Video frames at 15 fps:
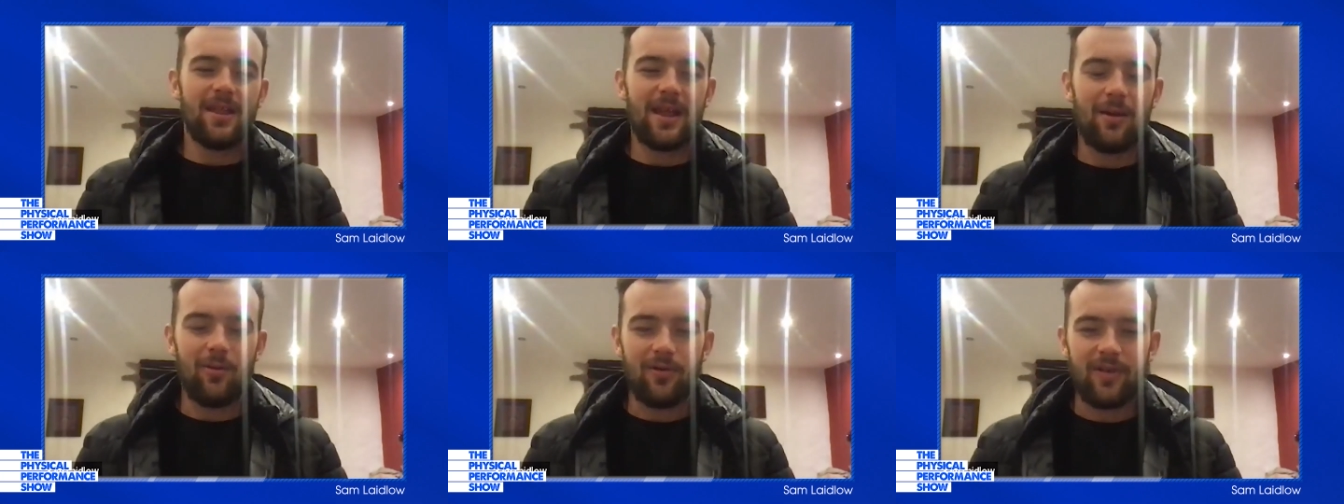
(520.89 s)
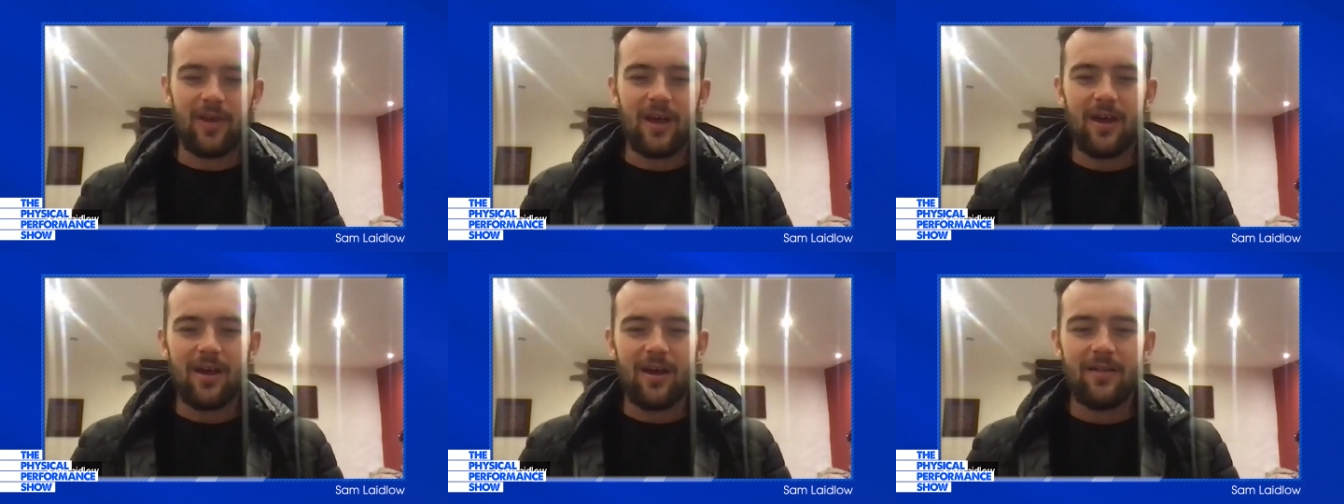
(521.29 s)
that was
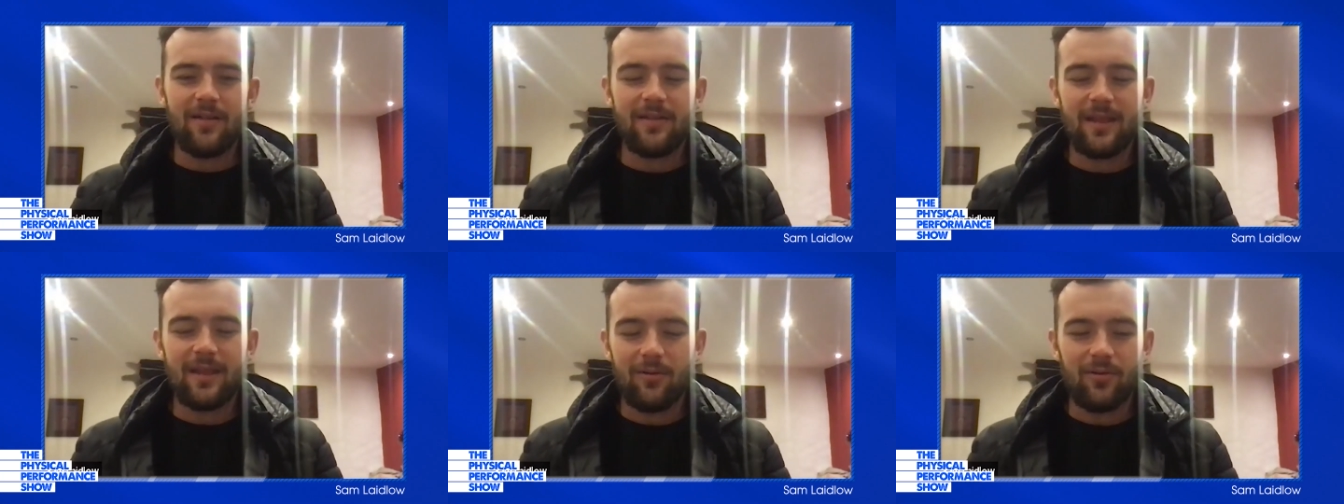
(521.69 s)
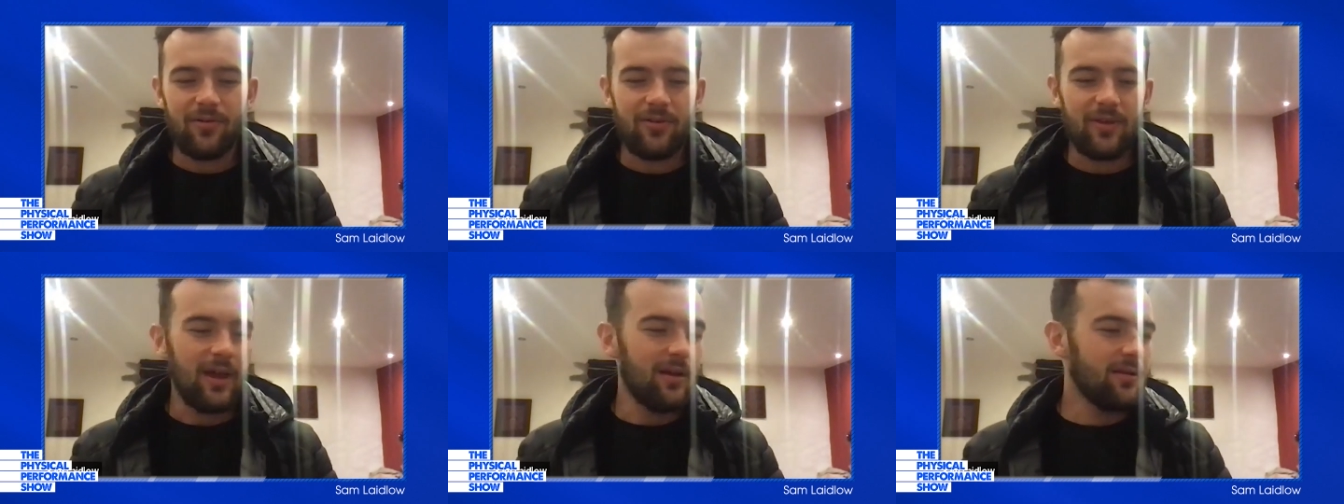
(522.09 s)

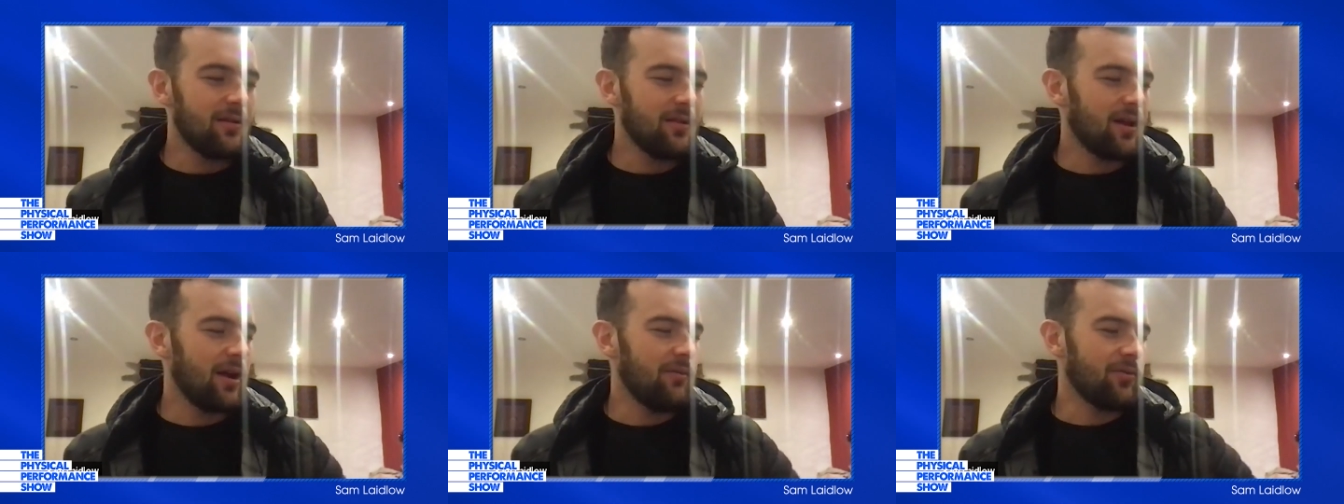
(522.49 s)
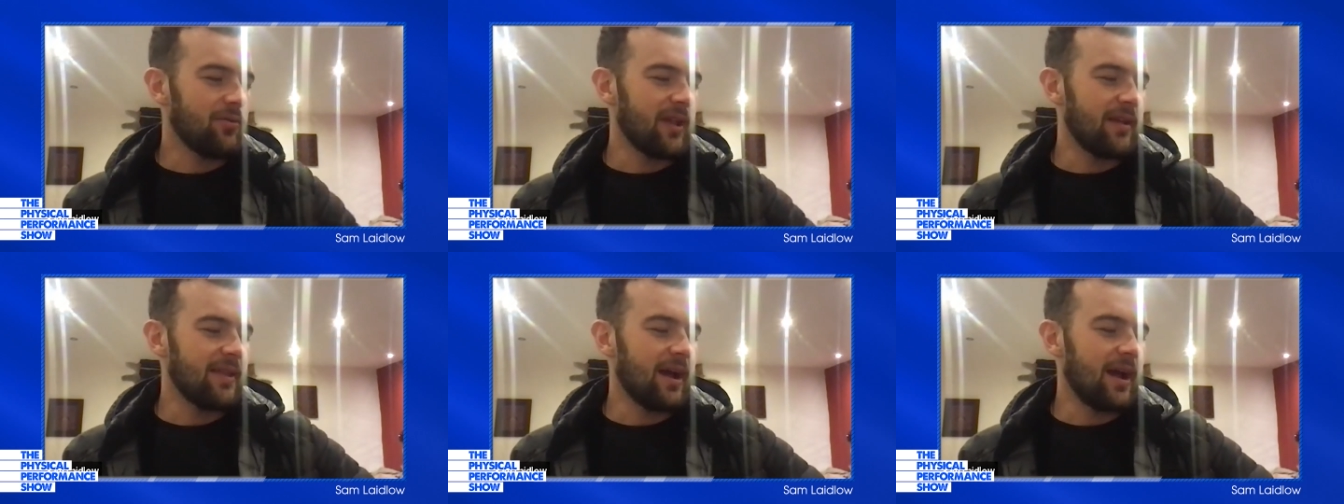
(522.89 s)
yeah,
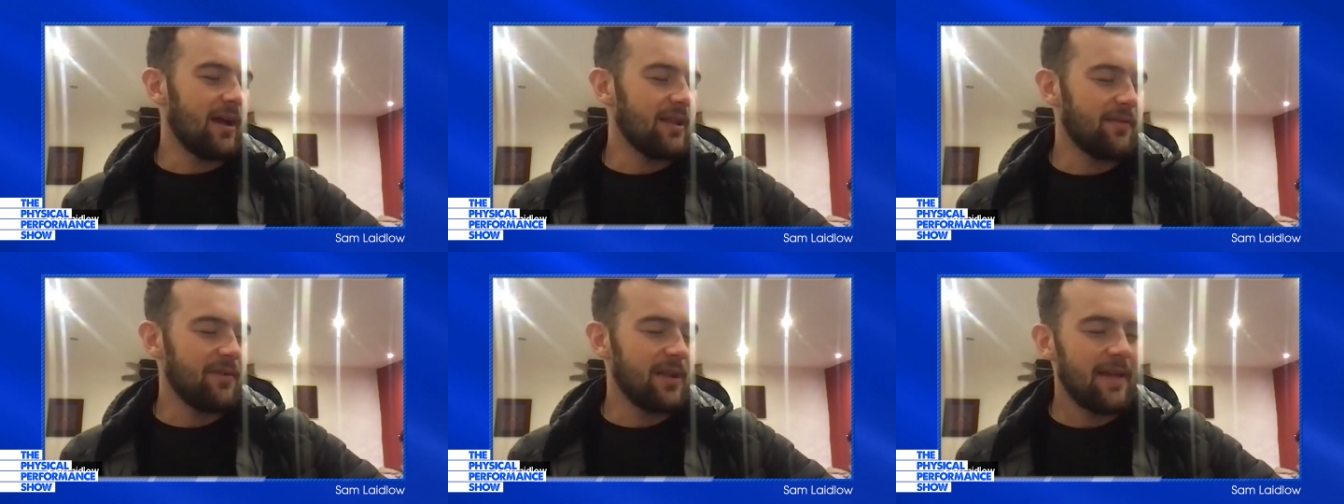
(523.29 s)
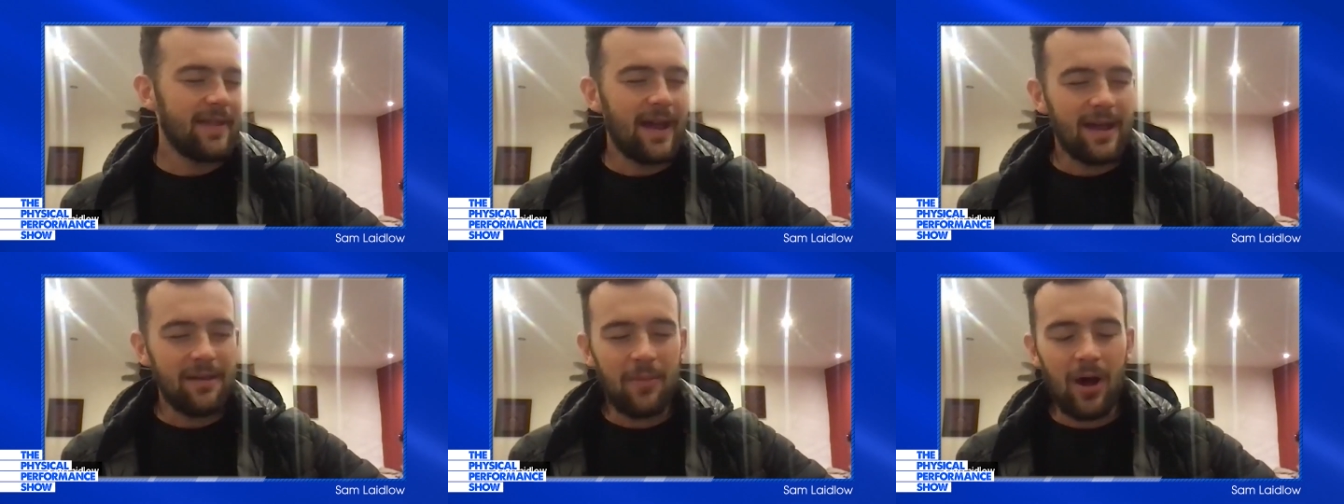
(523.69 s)
I definitely
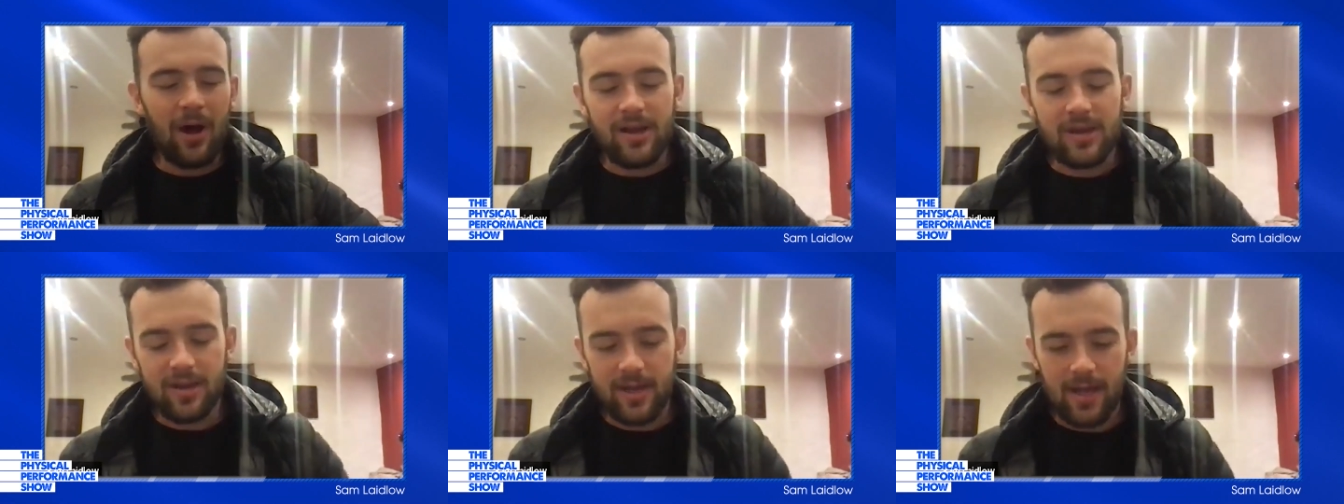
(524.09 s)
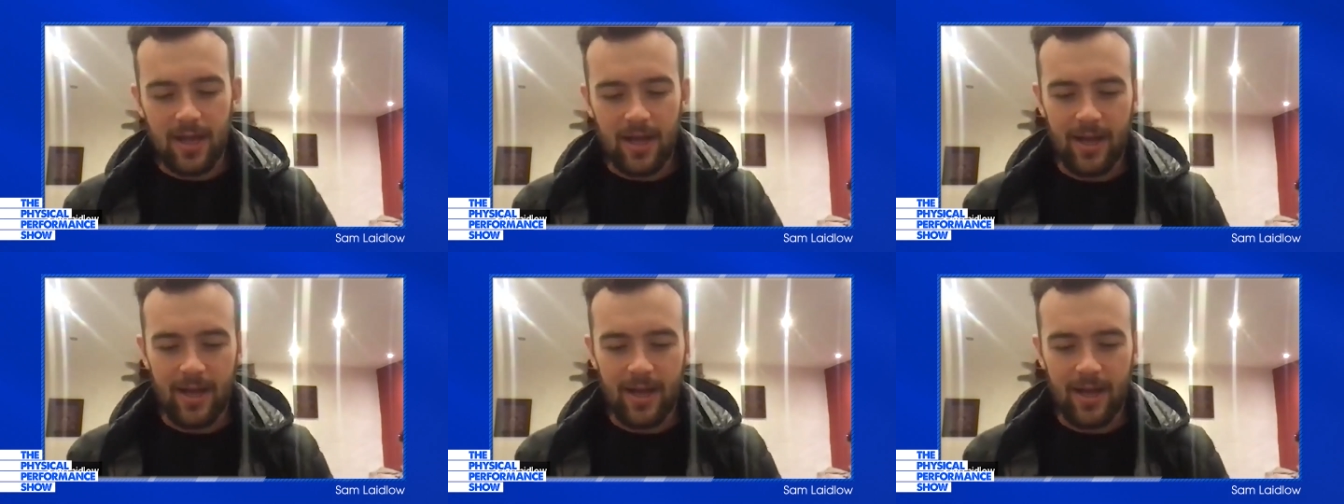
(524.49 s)
had that in mind.